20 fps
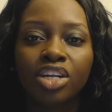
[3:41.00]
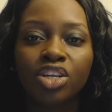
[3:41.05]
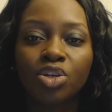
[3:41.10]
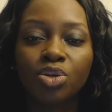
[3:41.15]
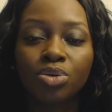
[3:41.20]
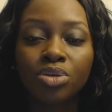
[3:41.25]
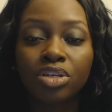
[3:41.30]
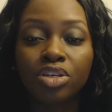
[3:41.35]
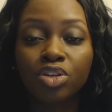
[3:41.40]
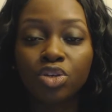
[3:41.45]

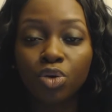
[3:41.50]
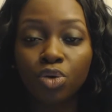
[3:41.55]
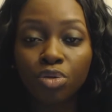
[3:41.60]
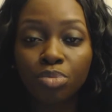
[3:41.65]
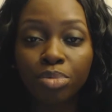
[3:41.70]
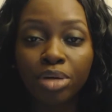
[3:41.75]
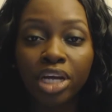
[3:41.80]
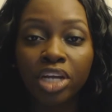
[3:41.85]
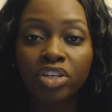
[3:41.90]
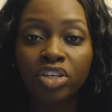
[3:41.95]
use a
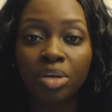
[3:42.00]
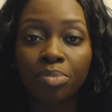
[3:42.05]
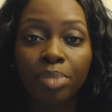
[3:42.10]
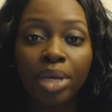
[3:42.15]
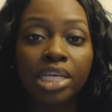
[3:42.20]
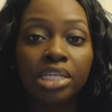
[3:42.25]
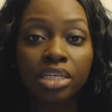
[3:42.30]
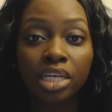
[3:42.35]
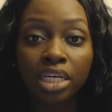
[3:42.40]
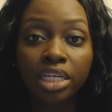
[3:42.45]
toothbrush and
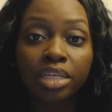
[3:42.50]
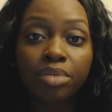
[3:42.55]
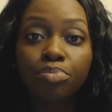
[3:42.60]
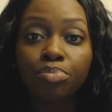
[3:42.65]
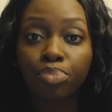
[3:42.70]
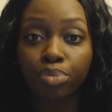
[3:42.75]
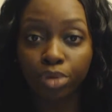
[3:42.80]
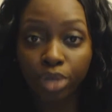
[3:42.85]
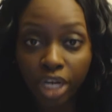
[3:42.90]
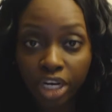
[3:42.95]
basically
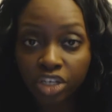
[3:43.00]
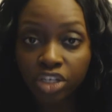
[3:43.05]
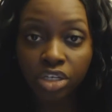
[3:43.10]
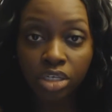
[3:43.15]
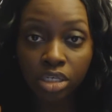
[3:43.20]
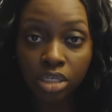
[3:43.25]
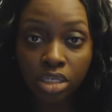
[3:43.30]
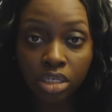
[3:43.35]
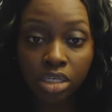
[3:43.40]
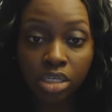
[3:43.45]

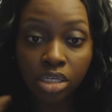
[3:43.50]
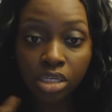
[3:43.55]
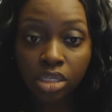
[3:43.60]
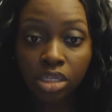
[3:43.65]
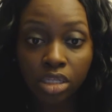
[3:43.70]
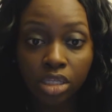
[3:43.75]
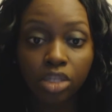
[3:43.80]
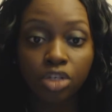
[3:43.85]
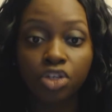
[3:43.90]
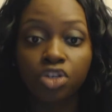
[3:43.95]
brush
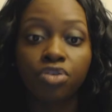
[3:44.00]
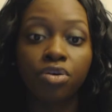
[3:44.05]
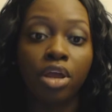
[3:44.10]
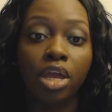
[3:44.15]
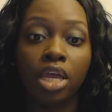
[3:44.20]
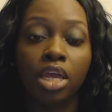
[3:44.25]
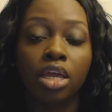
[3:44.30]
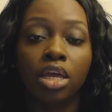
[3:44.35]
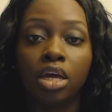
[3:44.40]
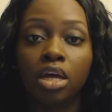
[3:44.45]
the
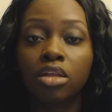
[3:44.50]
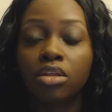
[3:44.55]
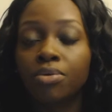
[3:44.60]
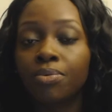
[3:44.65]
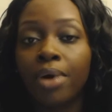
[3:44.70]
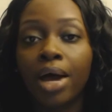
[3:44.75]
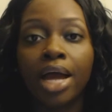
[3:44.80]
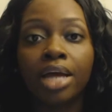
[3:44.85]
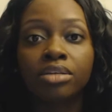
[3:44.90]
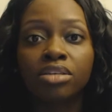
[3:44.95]
tray.
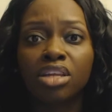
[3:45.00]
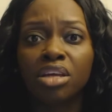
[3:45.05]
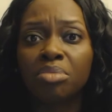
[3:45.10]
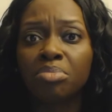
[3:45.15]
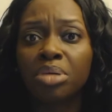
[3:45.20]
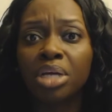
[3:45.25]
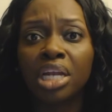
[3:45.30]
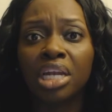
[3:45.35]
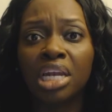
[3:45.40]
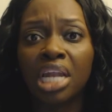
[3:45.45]
Otherwise, there'll
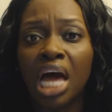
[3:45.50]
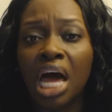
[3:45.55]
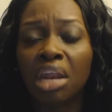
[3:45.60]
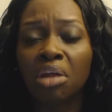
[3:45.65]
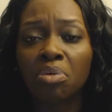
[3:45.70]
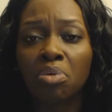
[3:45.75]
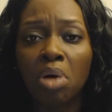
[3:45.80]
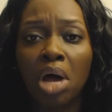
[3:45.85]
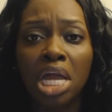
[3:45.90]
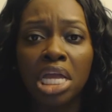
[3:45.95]
be a lot
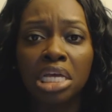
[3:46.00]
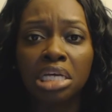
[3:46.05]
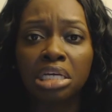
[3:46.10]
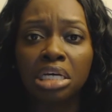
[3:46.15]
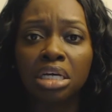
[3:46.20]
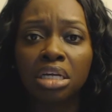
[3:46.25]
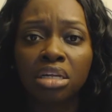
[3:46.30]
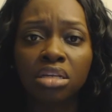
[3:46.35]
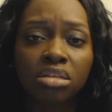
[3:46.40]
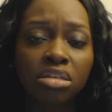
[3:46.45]
of white
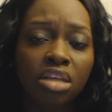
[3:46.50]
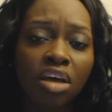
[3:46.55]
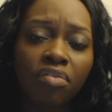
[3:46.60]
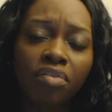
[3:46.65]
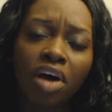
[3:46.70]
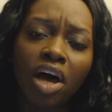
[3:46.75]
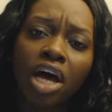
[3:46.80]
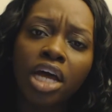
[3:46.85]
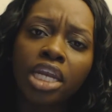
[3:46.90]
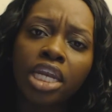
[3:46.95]
gunky stuff
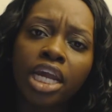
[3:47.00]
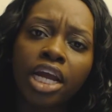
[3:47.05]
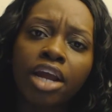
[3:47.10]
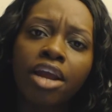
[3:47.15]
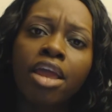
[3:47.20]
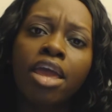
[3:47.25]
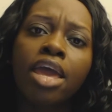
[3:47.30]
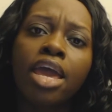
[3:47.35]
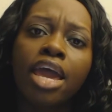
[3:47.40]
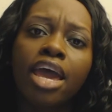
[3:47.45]
on there.
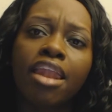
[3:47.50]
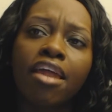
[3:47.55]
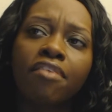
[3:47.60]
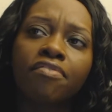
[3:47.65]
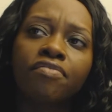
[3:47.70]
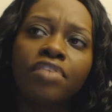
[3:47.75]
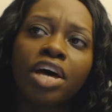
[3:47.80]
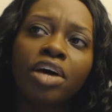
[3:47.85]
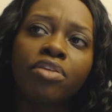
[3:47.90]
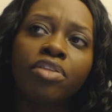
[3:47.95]
And I
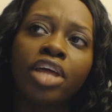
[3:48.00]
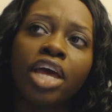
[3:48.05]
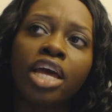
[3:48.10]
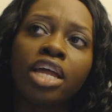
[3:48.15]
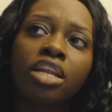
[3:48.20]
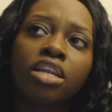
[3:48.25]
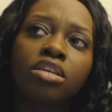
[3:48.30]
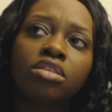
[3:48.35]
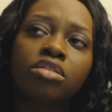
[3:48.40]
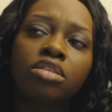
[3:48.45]
found
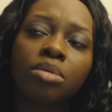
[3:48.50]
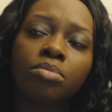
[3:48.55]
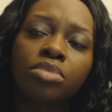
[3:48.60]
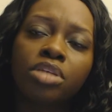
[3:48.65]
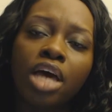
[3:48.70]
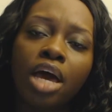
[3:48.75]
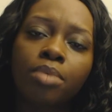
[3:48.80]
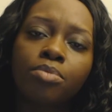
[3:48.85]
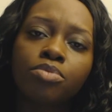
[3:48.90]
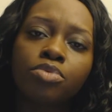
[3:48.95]
that
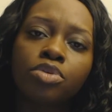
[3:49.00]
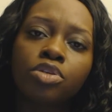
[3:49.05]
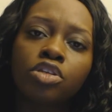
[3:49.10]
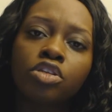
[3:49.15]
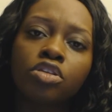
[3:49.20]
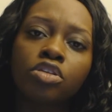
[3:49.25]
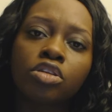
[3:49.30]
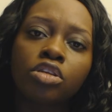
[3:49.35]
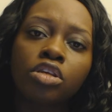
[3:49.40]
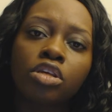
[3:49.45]

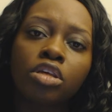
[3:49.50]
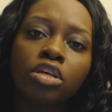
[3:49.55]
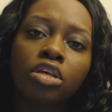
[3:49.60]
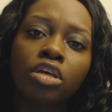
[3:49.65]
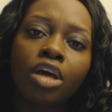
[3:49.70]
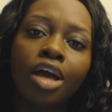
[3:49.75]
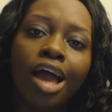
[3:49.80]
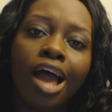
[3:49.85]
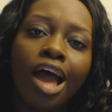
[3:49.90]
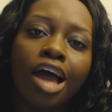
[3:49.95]
sometimes
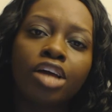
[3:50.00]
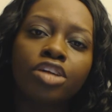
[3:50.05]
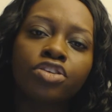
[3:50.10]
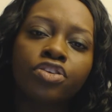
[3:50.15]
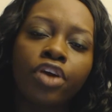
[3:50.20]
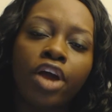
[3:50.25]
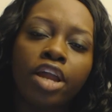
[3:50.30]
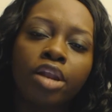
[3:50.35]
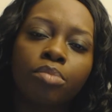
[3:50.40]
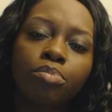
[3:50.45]
I
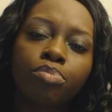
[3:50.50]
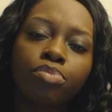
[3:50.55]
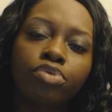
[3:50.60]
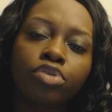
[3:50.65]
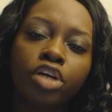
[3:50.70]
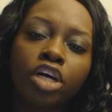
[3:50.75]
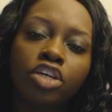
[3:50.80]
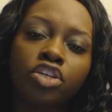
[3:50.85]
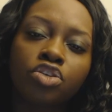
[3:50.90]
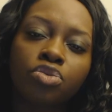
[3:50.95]
try to
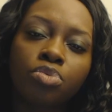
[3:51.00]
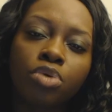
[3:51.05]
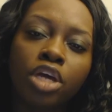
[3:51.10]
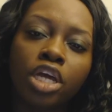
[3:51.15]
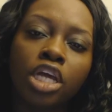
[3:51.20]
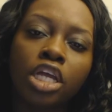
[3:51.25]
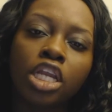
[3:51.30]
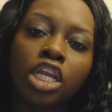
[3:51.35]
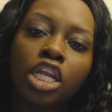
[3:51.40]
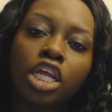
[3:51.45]
brush
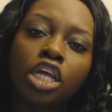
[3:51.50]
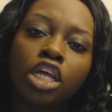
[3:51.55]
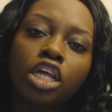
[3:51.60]
with